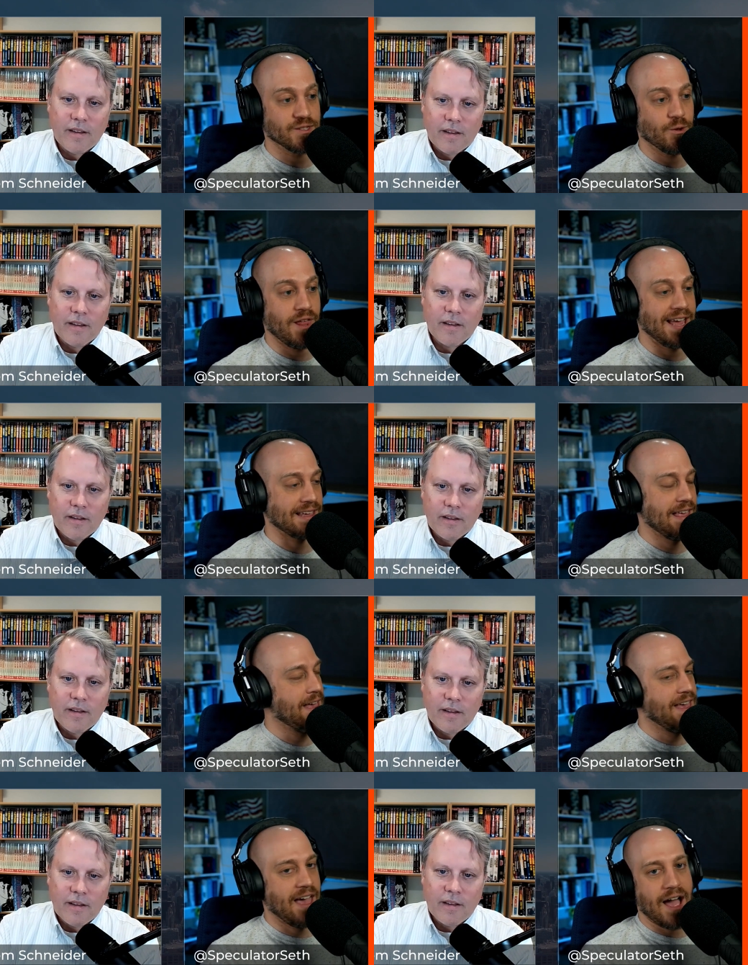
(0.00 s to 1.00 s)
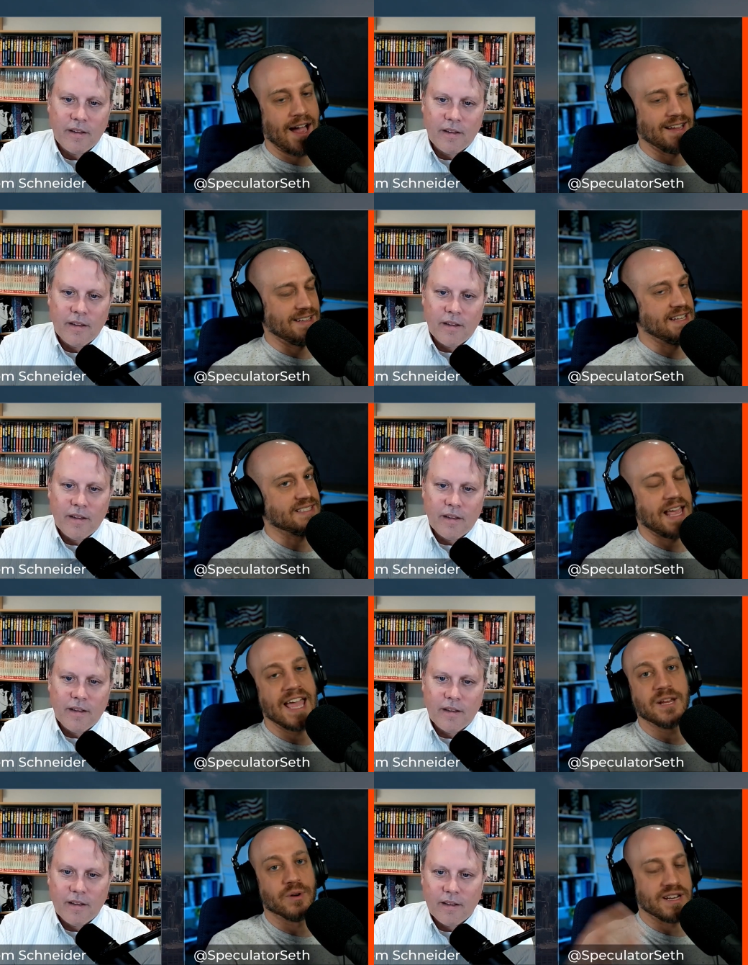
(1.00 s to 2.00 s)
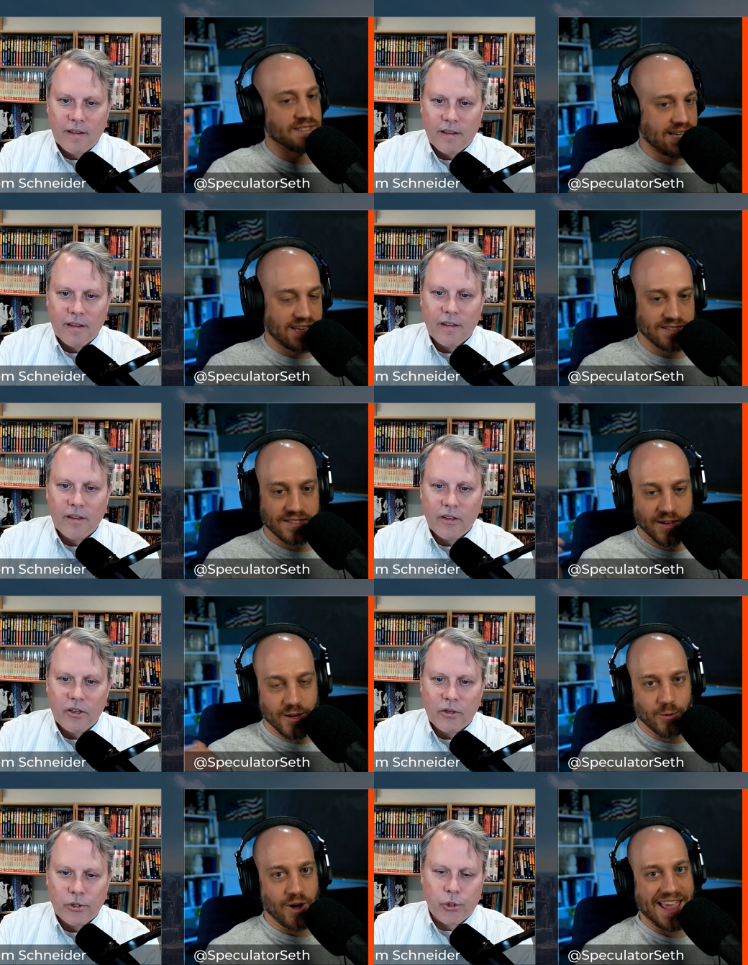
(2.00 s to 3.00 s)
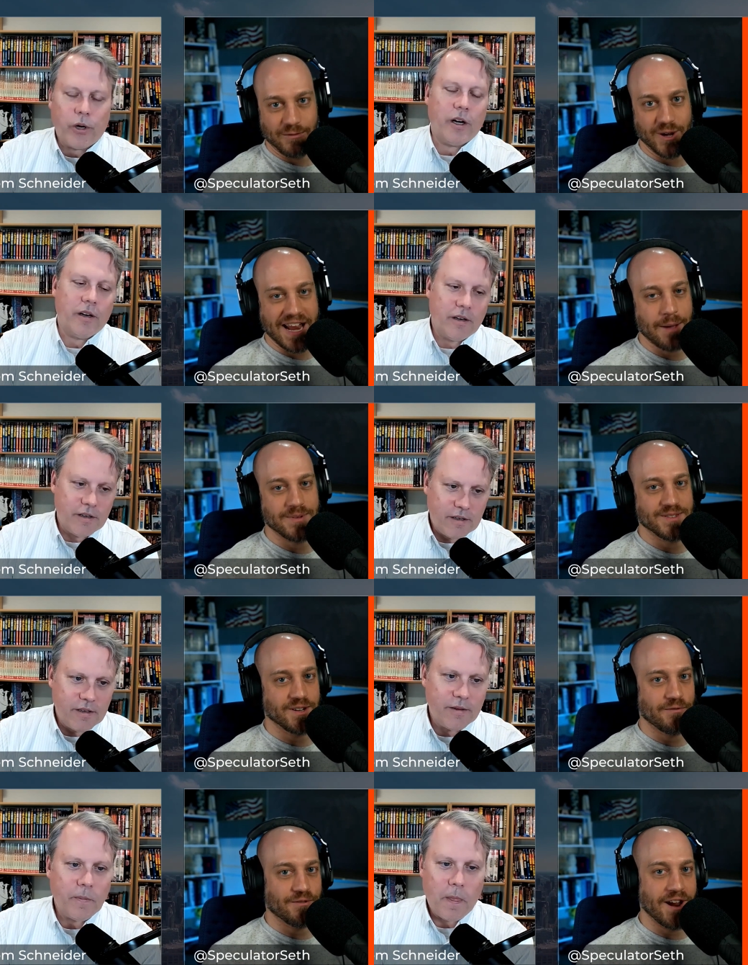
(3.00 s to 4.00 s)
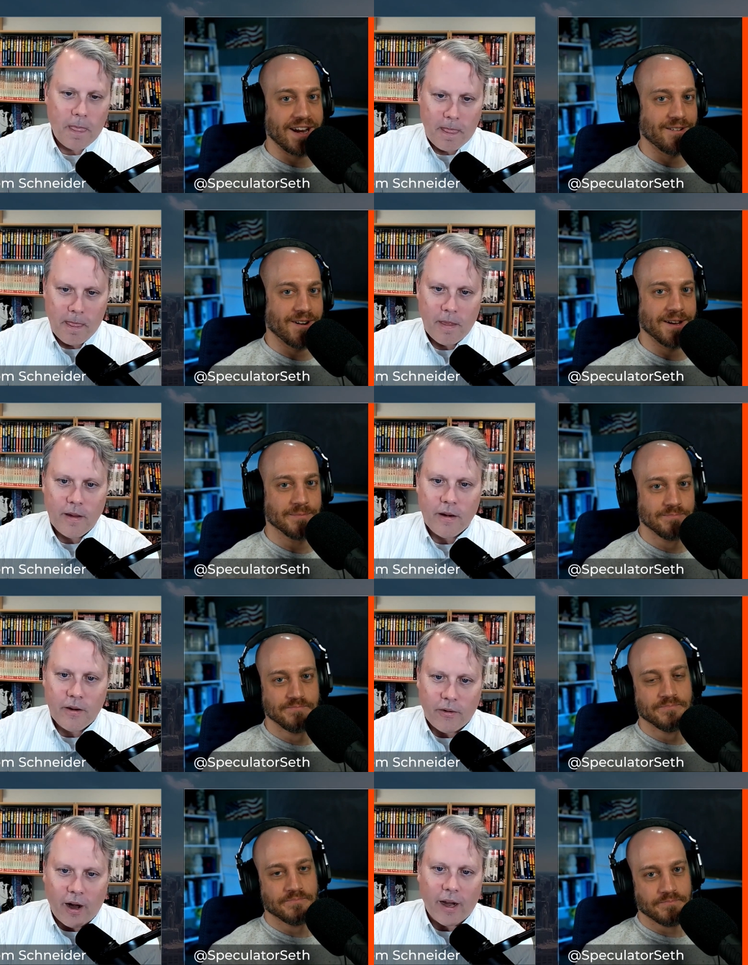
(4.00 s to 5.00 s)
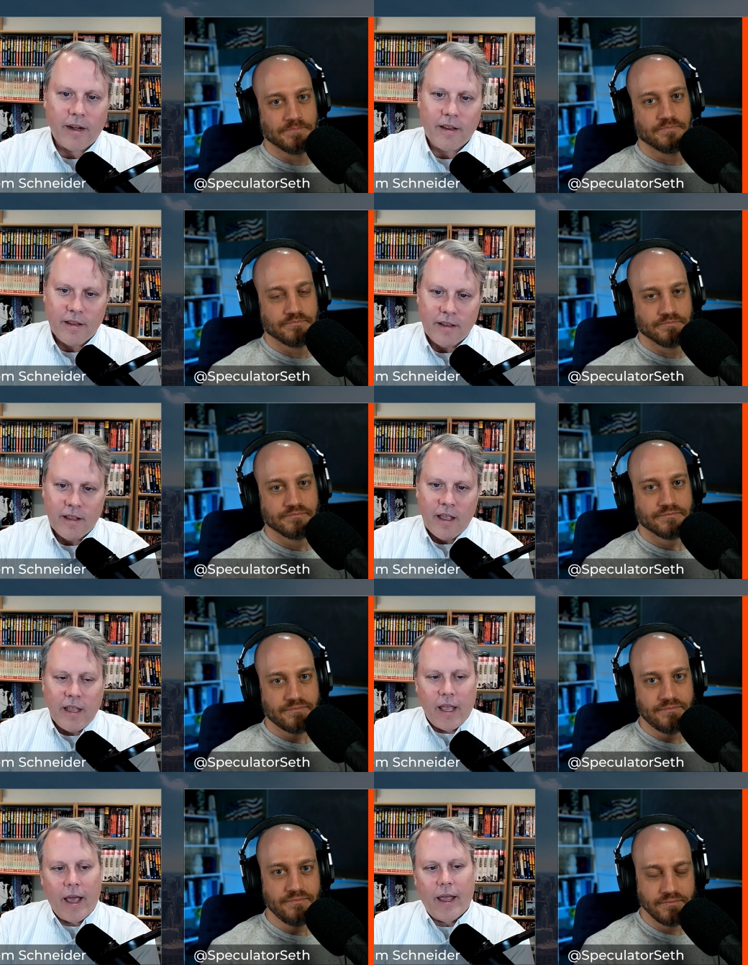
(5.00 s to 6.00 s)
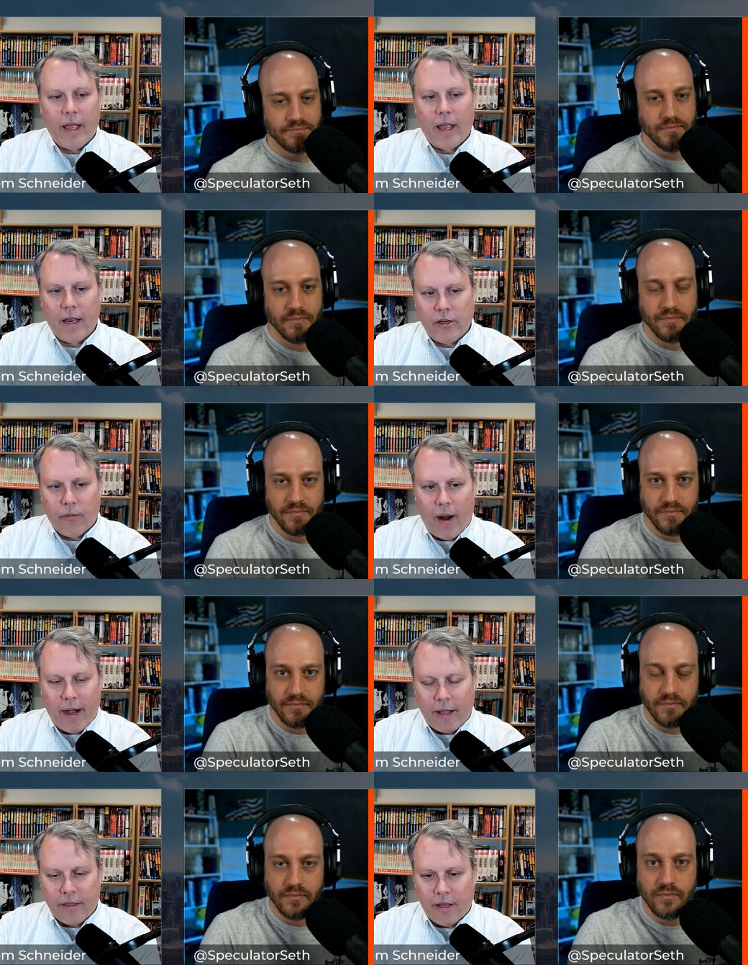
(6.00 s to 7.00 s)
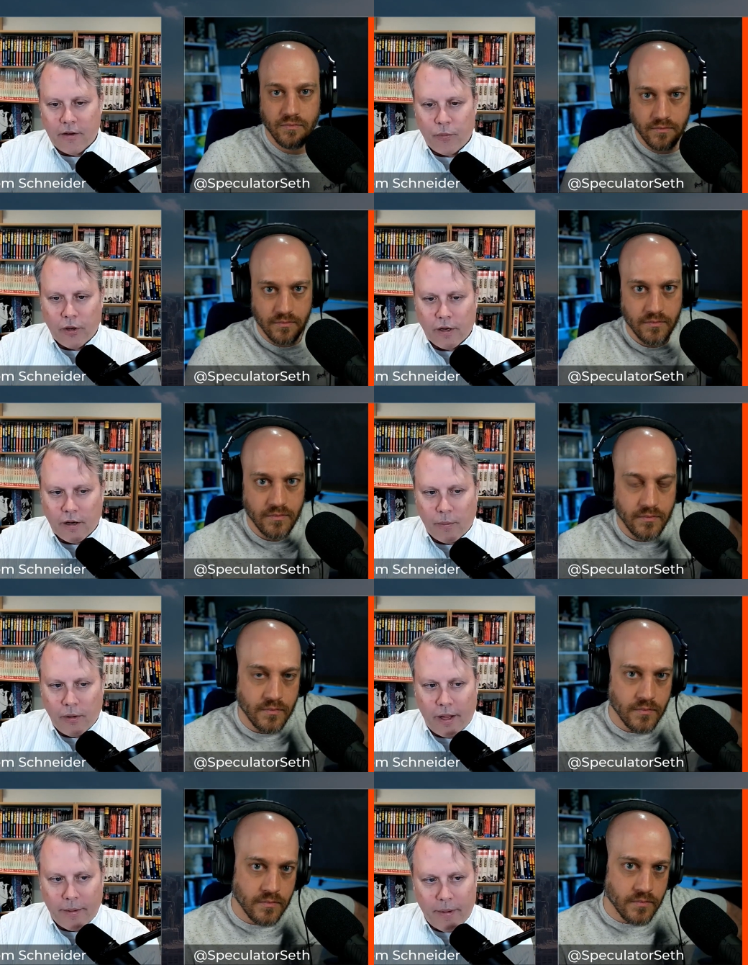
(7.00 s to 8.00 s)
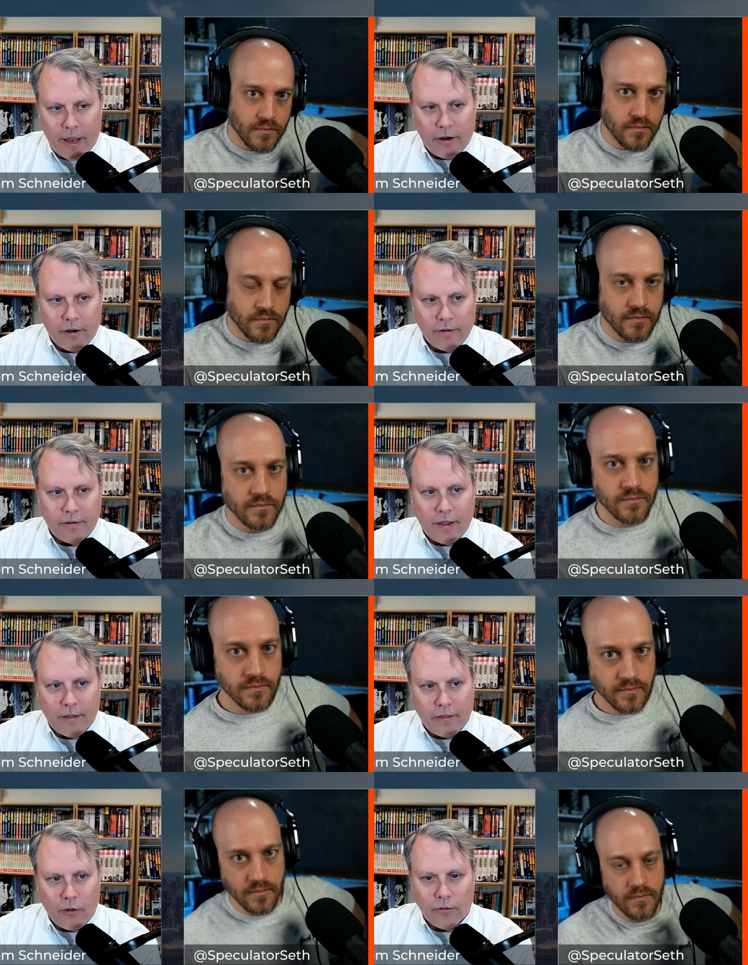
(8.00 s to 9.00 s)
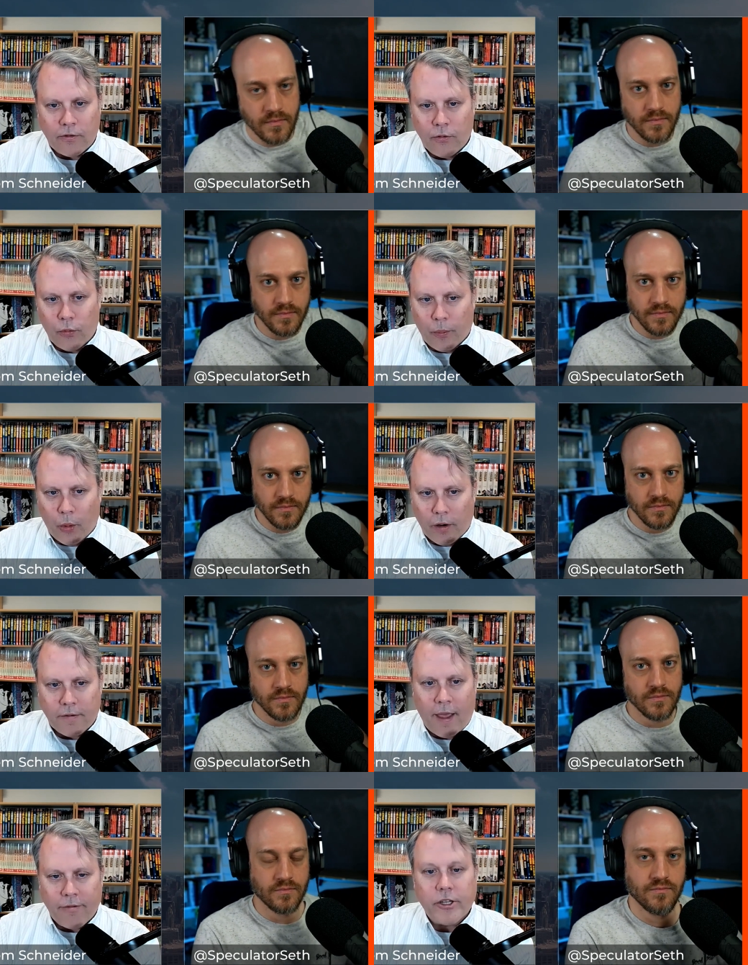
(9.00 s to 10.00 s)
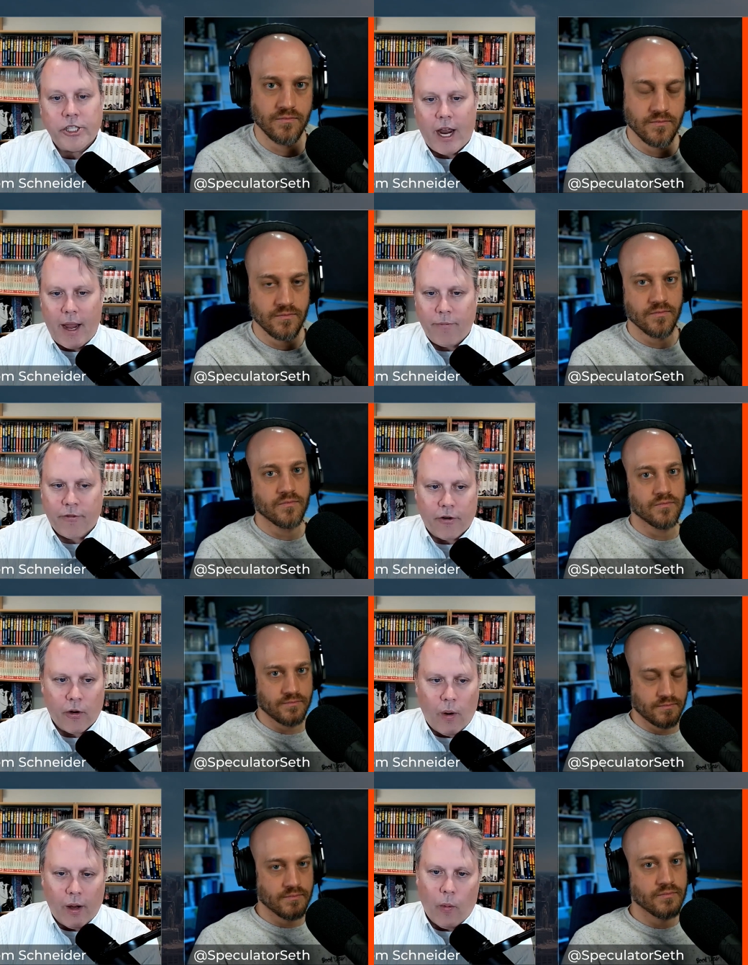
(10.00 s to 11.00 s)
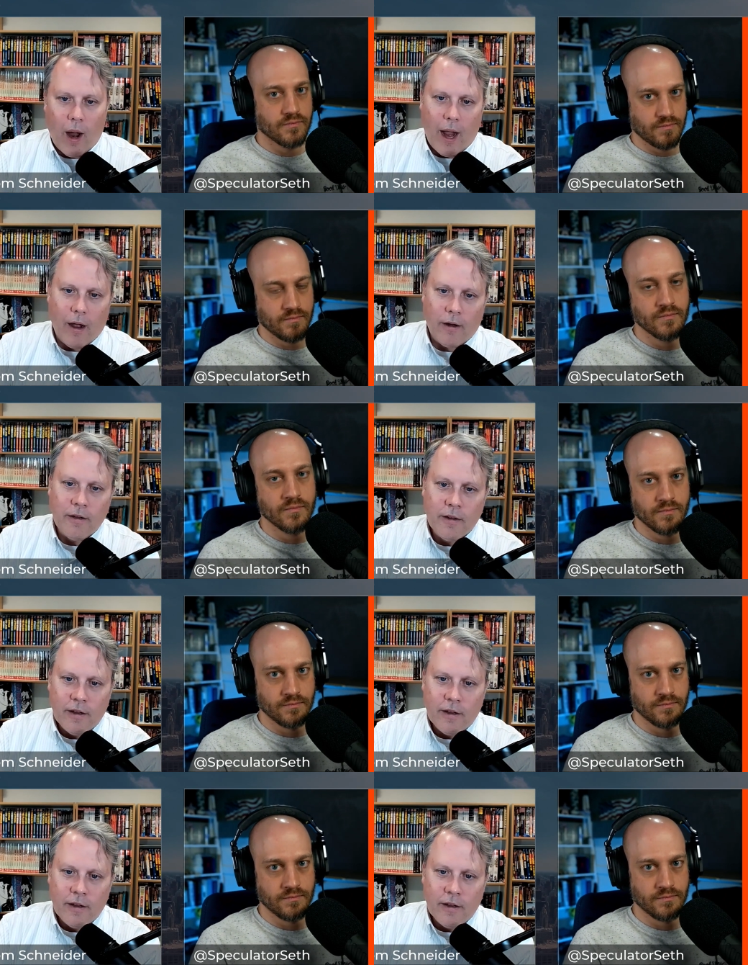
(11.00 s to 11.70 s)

Speaker 1: so like i it's anybody's guess what, sure. what happens on friday right right
Speaker 2: yeah and, and, you're right i think you put it in a polite manner to say that those two reports haven't jibed for quite a while